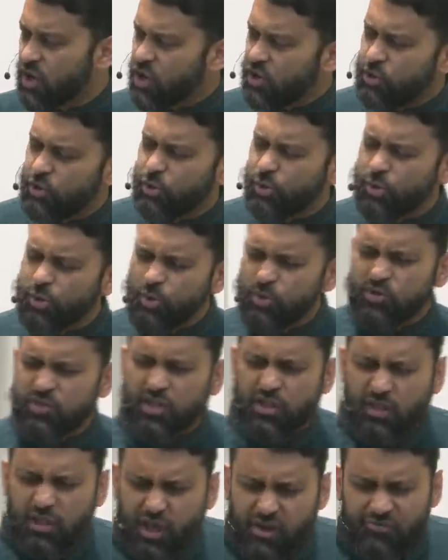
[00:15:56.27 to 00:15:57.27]
You lose
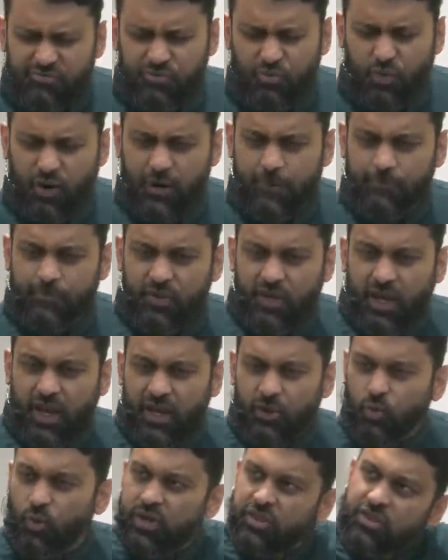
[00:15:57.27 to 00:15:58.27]
a loved one,
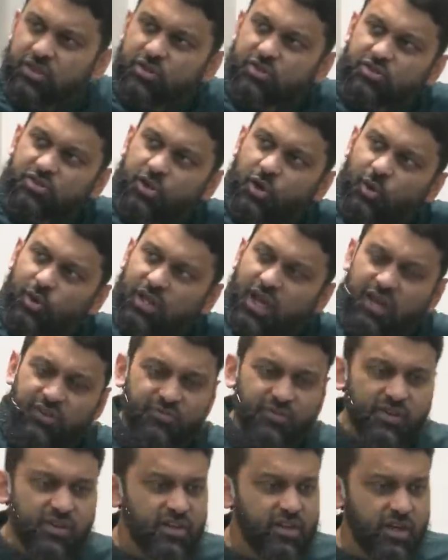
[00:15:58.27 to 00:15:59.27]
and when there's no
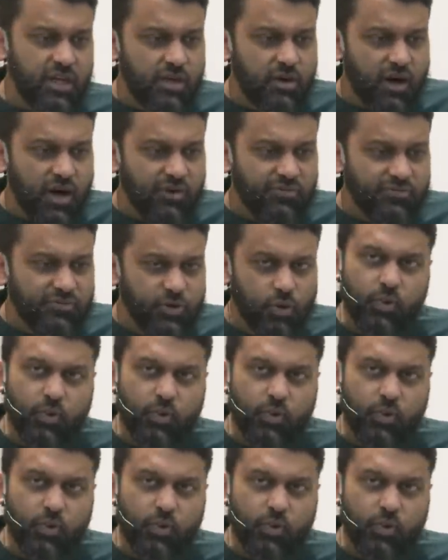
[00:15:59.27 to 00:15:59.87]
life in the hereafter,